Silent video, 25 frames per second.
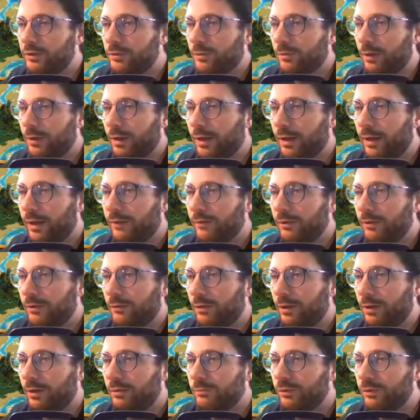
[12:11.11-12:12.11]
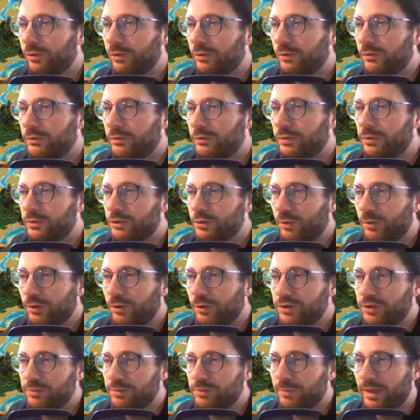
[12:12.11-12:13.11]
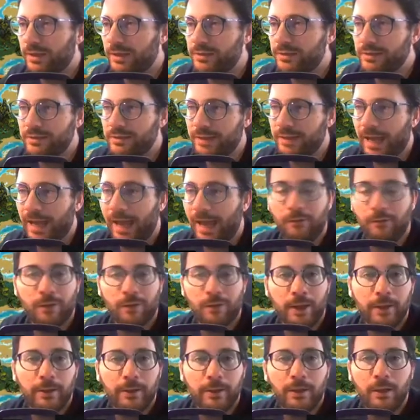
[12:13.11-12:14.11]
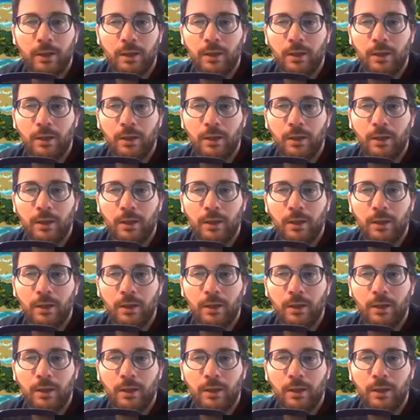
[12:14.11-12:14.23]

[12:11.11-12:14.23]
where everyone moves the shortest space is that, right?